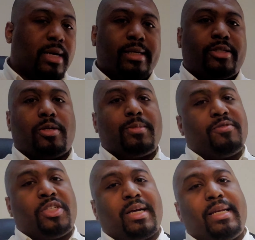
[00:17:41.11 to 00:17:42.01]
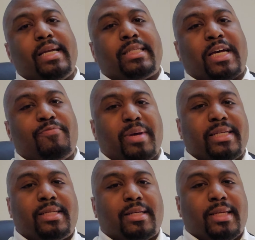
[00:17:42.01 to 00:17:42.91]
In terms of Chinese, I've
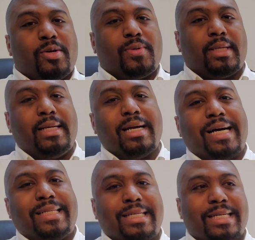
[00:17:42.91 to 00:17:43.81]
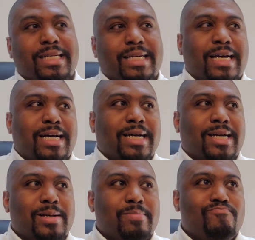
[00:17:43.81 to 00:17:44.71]
basically only got,
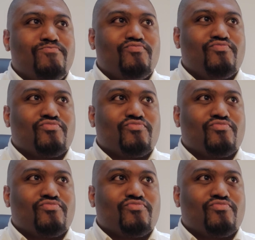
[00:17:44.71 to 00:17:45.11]
um,